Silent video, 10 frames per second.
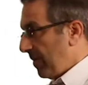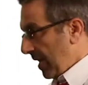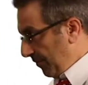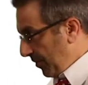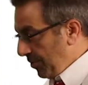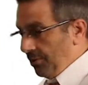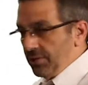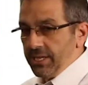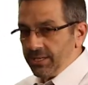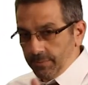If you're
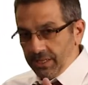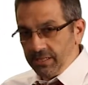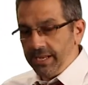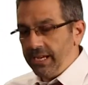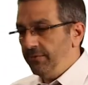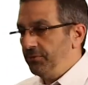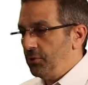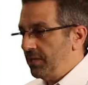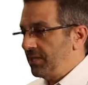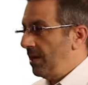using something like
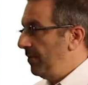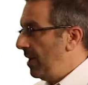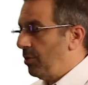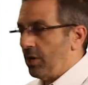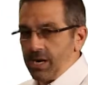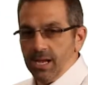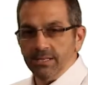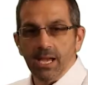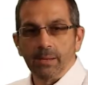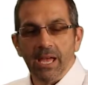Influence FM or a
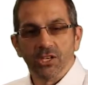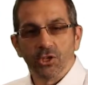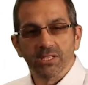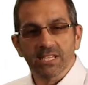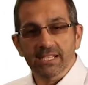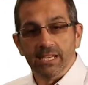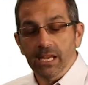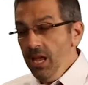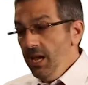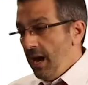contact manager, it's easy.
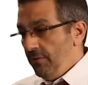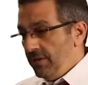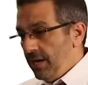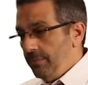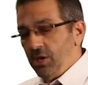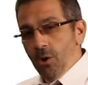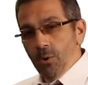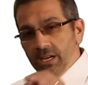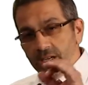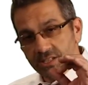Every time you go
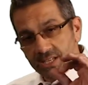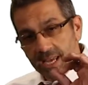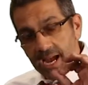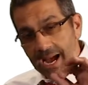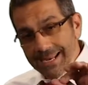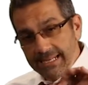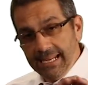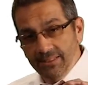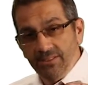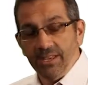in and you say, I
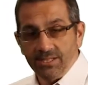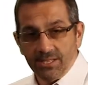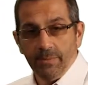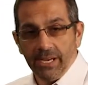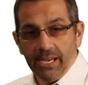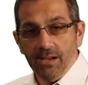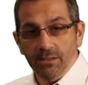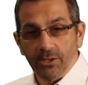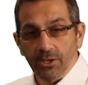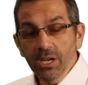did this on my
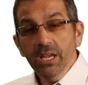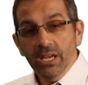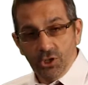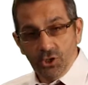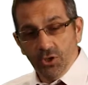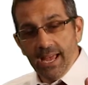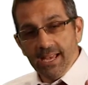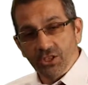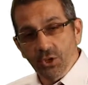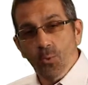calendar, it should
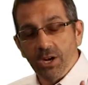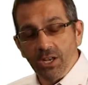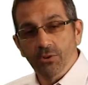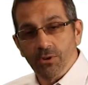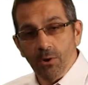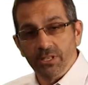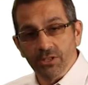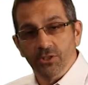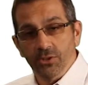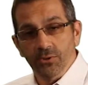ask you, what are you going
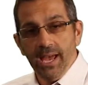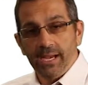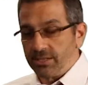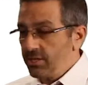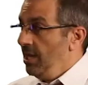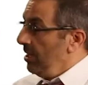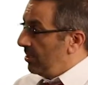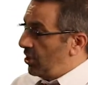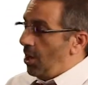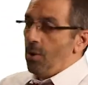to do next?
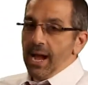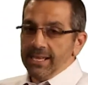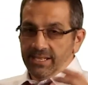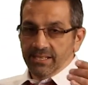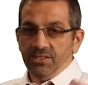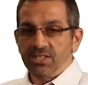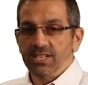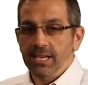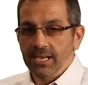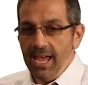So, I did the
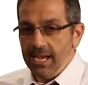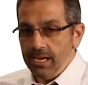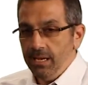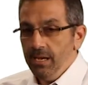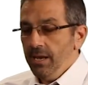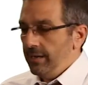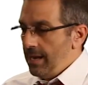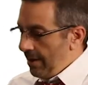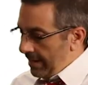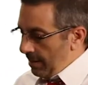CNA.
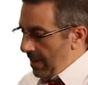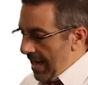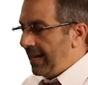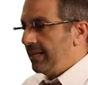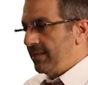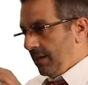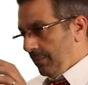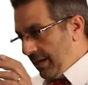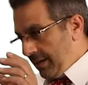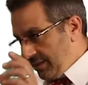Now I come back and tell
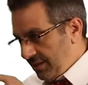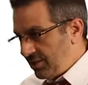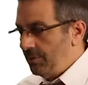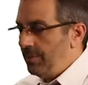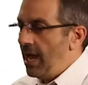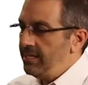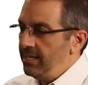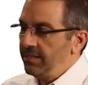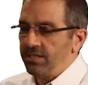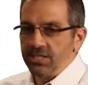my system, I
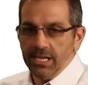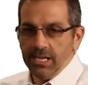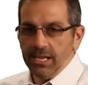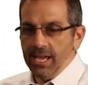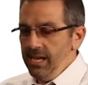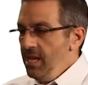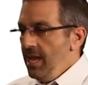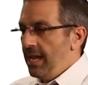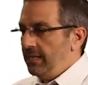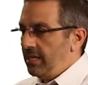did the CNA,
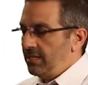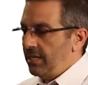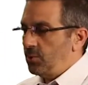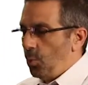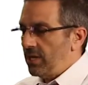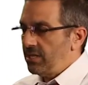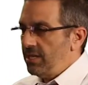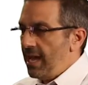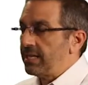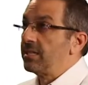and then it says, what's
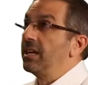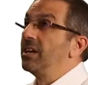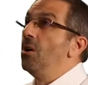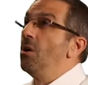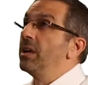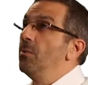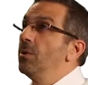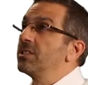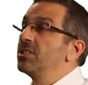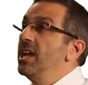next? And I go, okay,
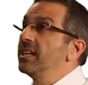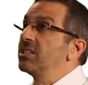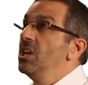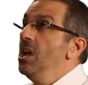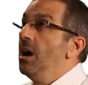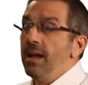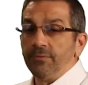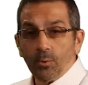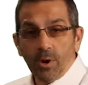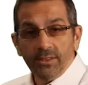what's next? I
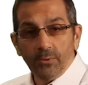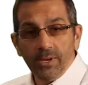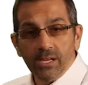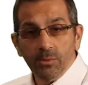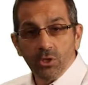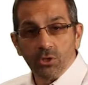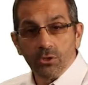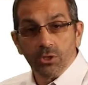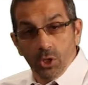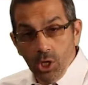have to write 3
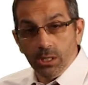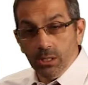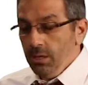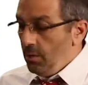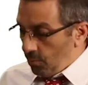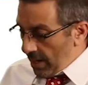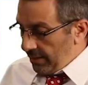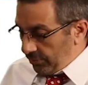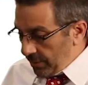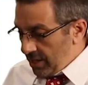commercials. Good.
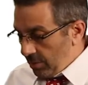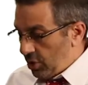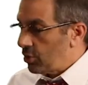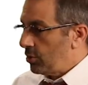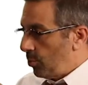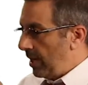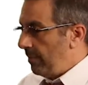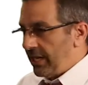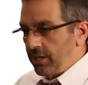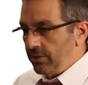Write 3 commercials. When
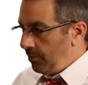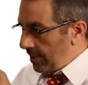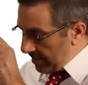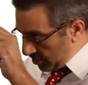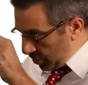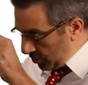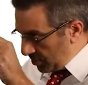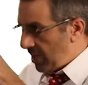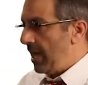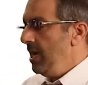am I going to do that?
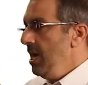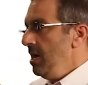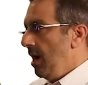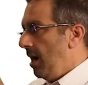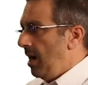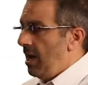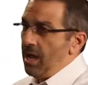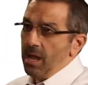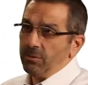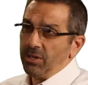Tuesday.
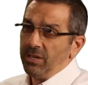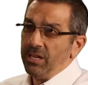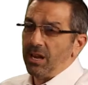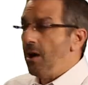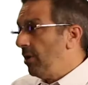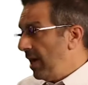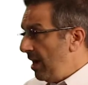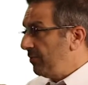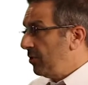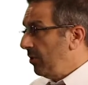I'm going to need an hour and a
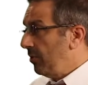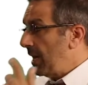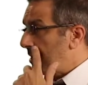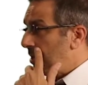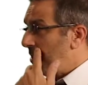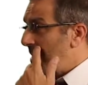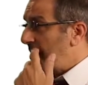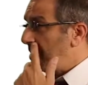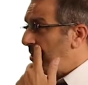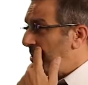half to do that, so I'm
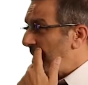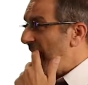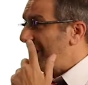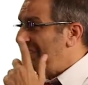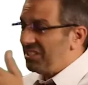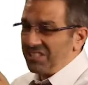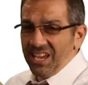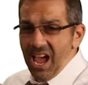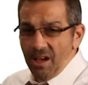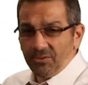going to do that, let's
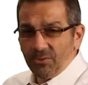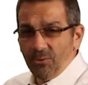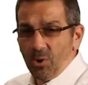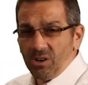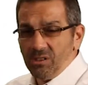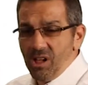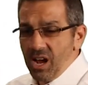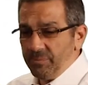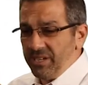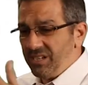say, after 4
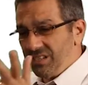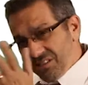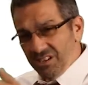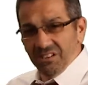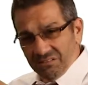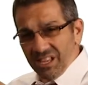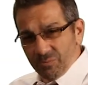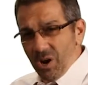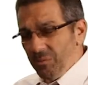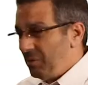o'clock, because that's
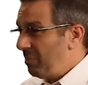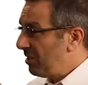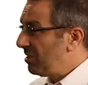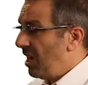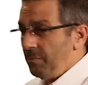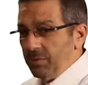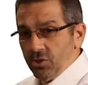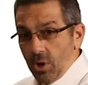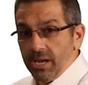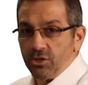probably a better time
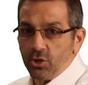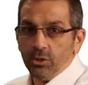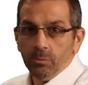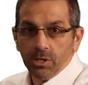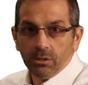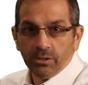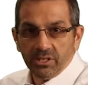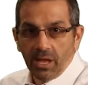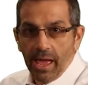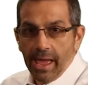than trying to do it in the middle of the
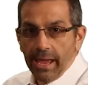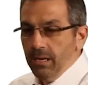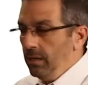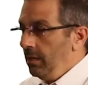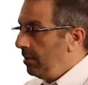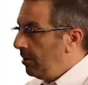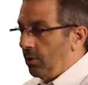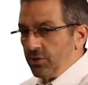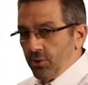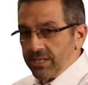day
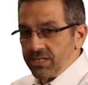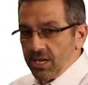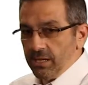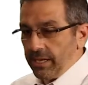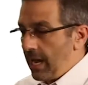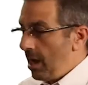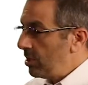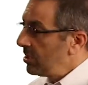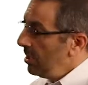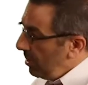or during selling
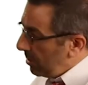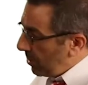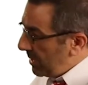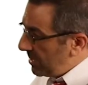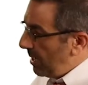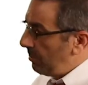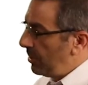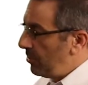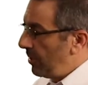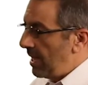hours. So I say I'm
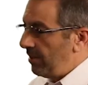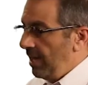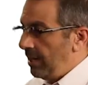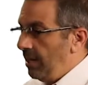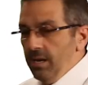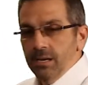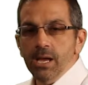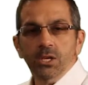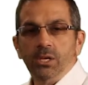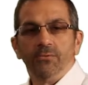going to do that then. Now
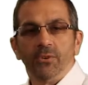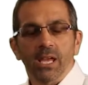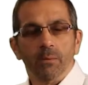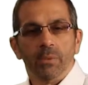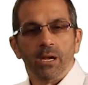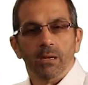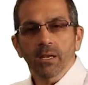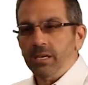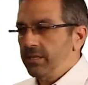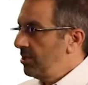you can forget about it
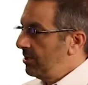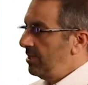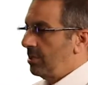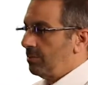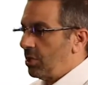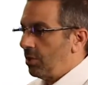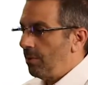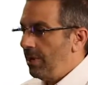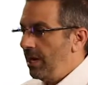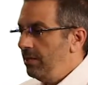because the system's going to
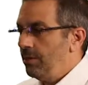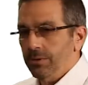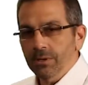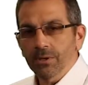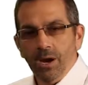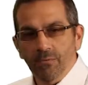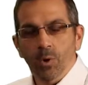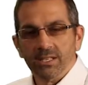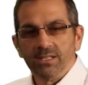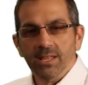remind you of
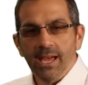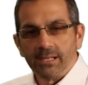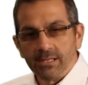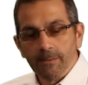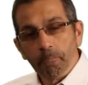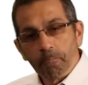what's next.